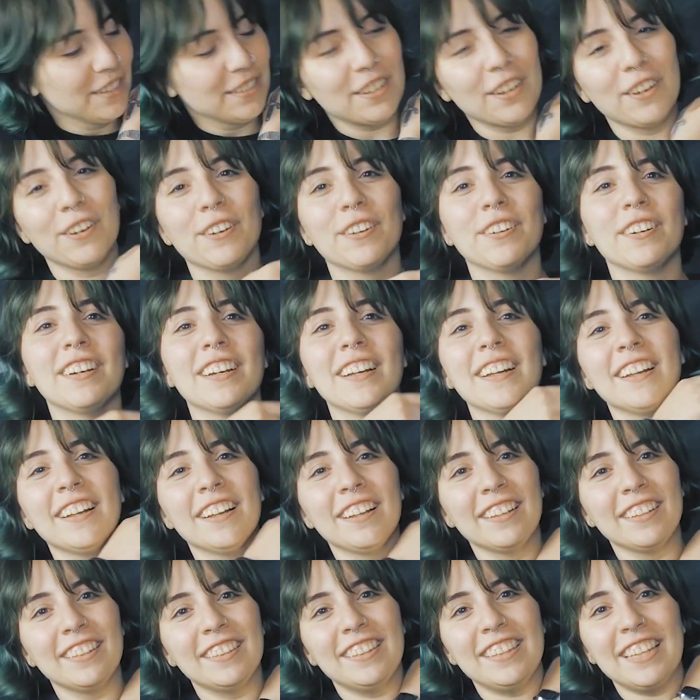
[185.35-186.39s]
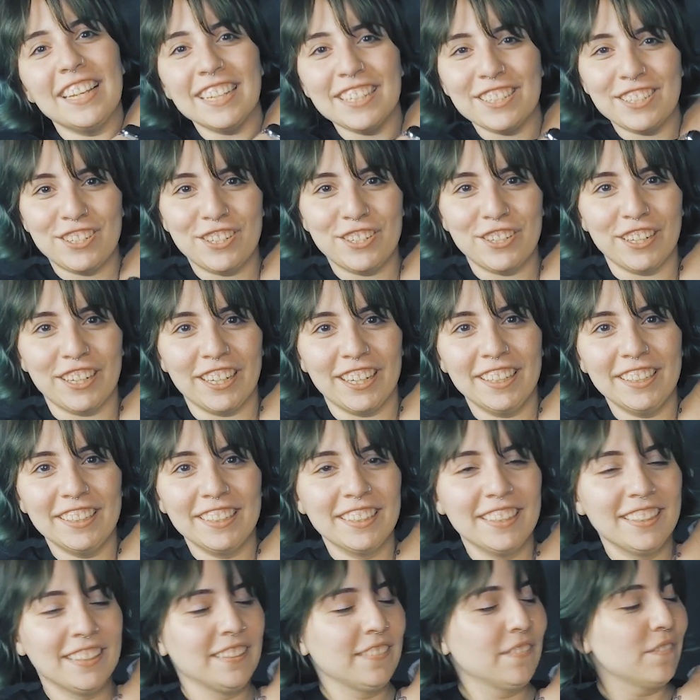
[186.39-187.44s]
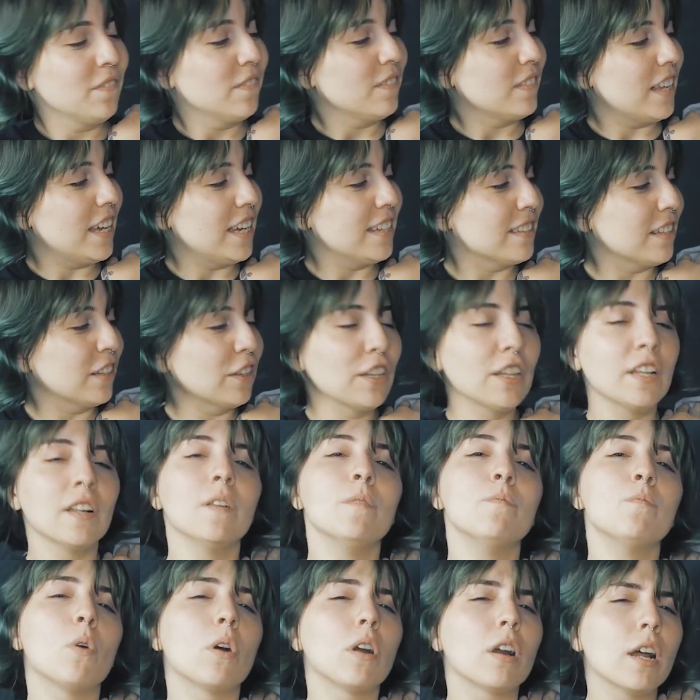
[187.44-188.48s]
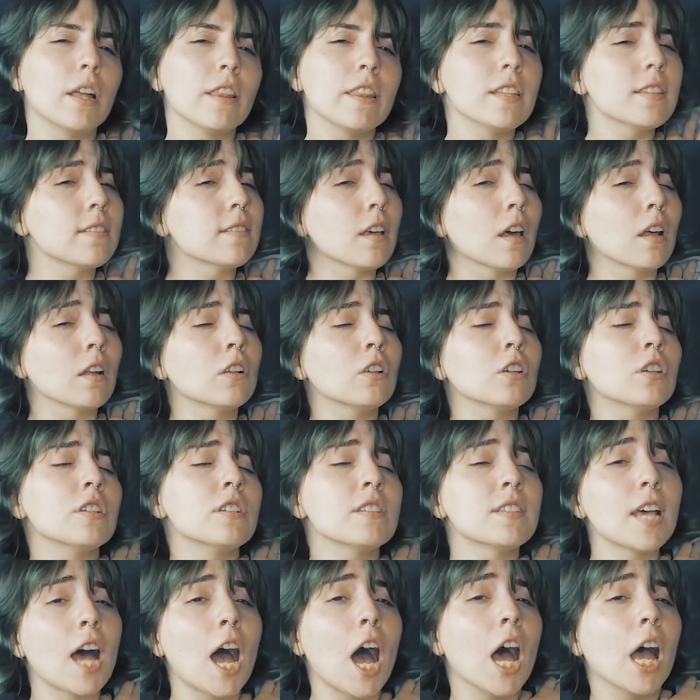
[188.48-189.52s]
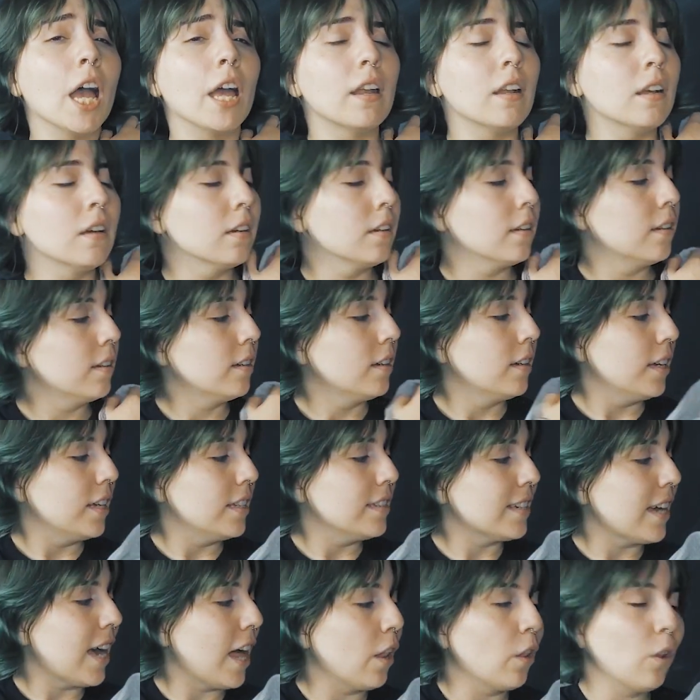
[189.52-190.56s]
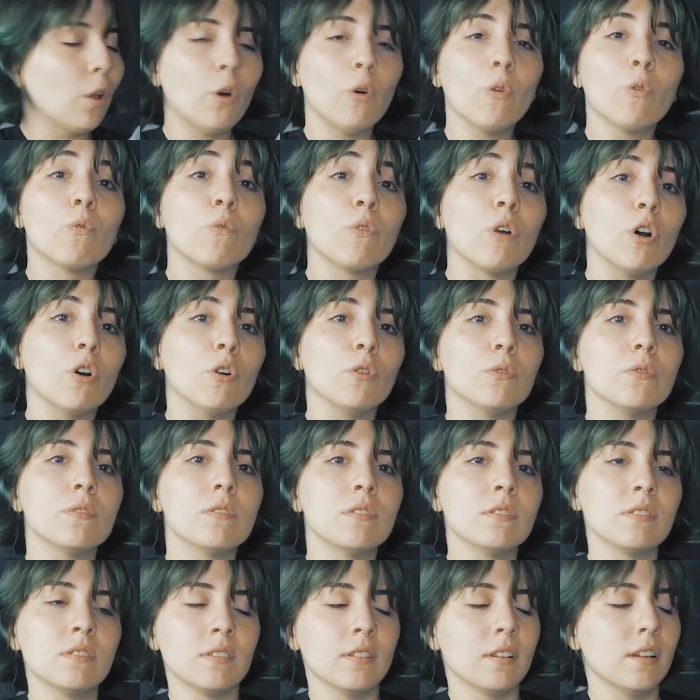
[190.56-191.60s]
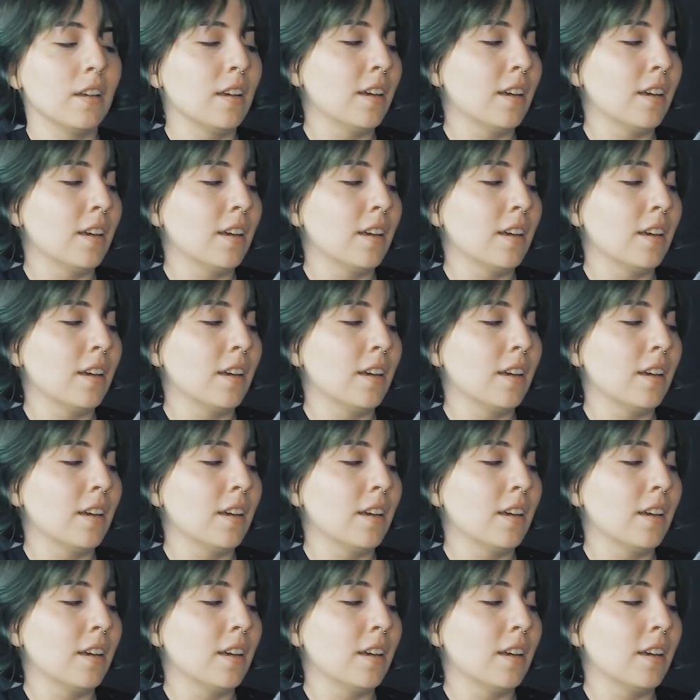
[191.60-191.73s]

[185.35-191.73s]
So this shirt is a little more on the subtler side. It's got a little rose.